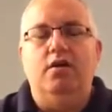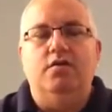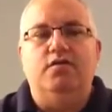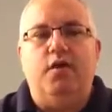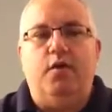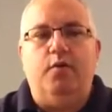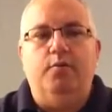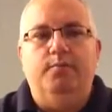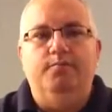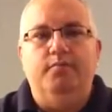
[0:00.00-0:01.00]
So
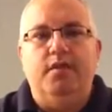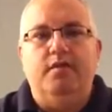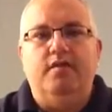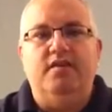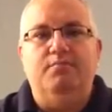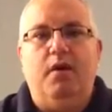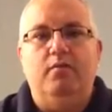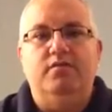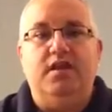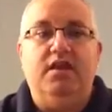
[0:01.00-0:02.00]
these
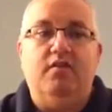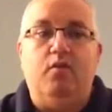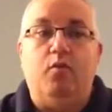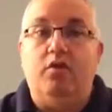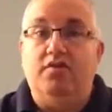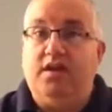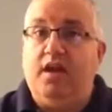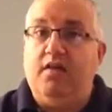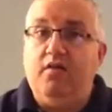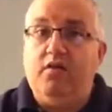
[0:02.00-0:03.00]
bones can either work
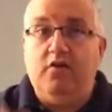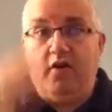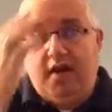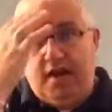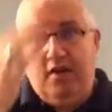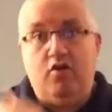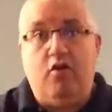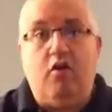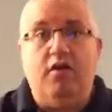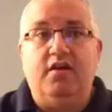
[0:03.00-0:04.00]
together, your head and your
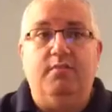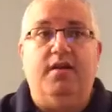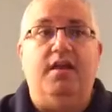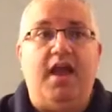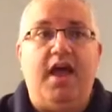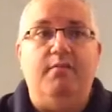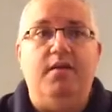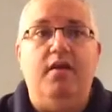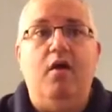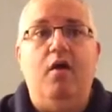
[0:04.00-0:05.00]
heart can be in
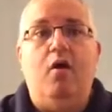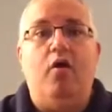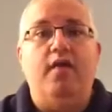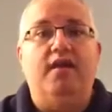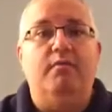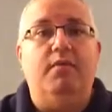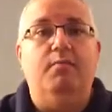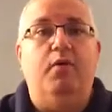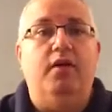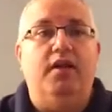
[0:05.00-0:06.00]
alignment, or they can be
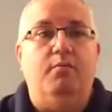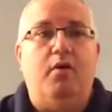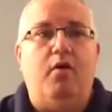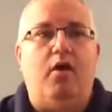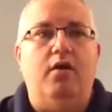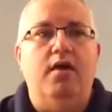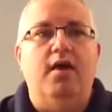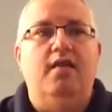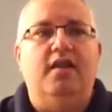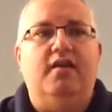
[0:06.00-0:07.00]
pulling apart.
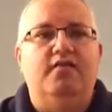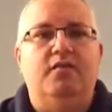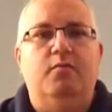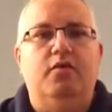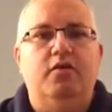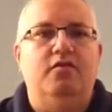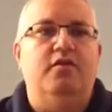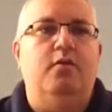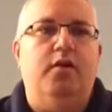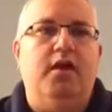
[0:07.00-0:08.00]
Think of someone who's
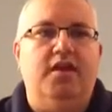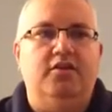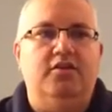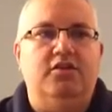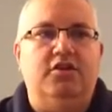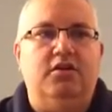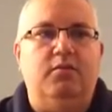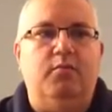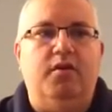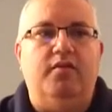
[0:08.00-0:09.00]
in a
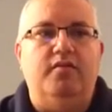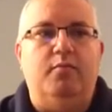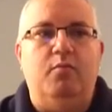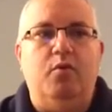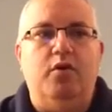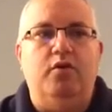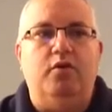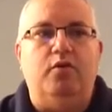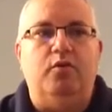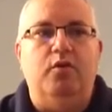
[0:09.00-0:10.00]
relationship with someone
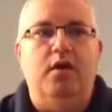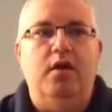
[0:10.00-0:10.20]
who